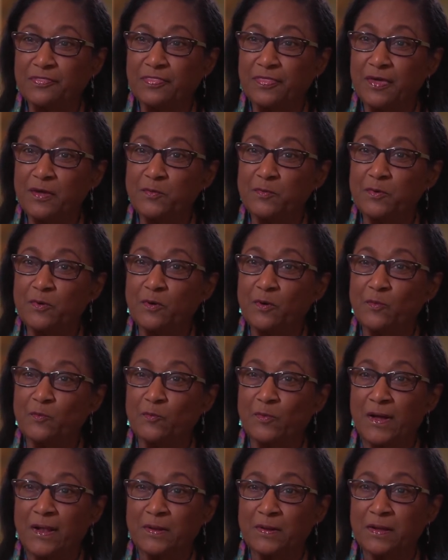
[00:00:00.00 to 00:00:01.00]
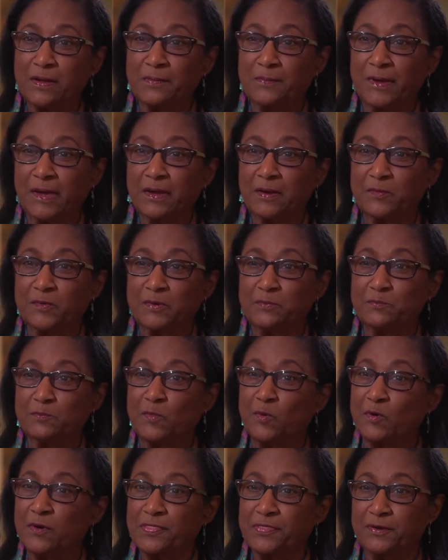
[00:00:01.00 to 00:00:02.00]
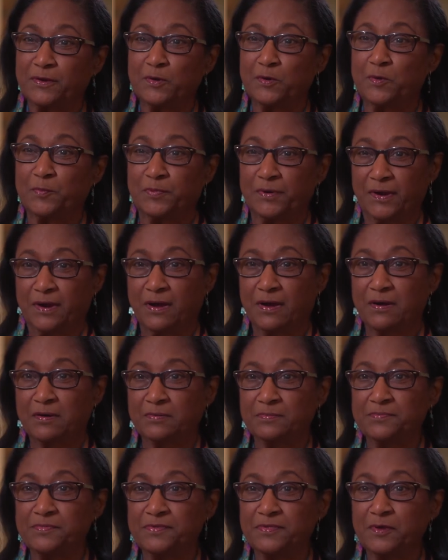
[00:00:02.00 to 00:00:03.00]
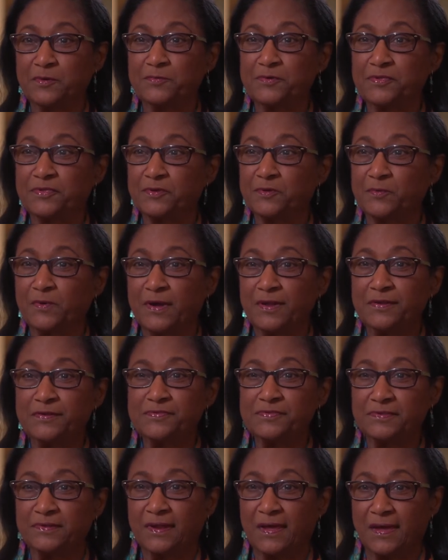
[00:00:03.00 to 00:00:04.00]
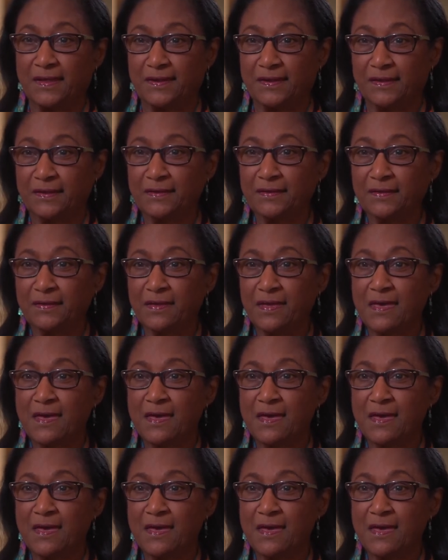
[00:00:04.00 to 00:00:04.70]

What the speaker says: They were welcoming with more than open arms. They were so understanding.